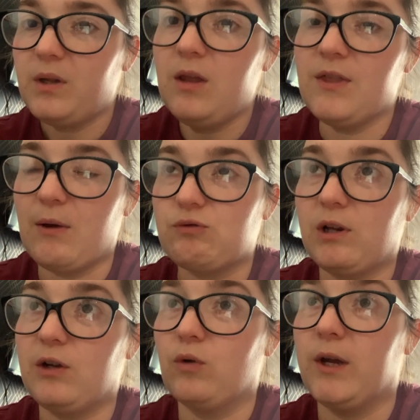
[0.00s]
that was
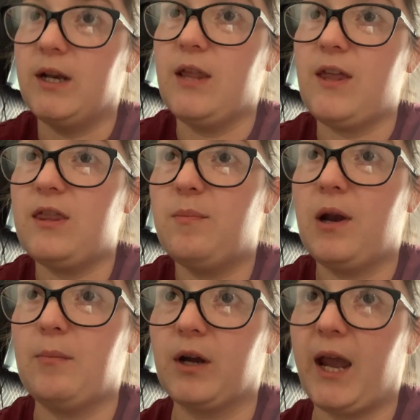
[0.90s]
really annoying. And then the
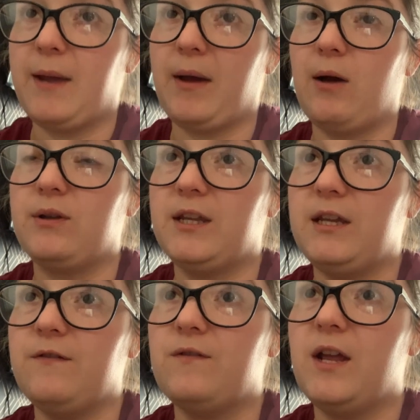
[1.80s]
plumber came out in the
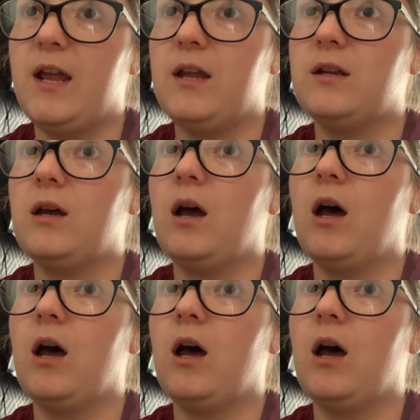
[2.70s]
evening.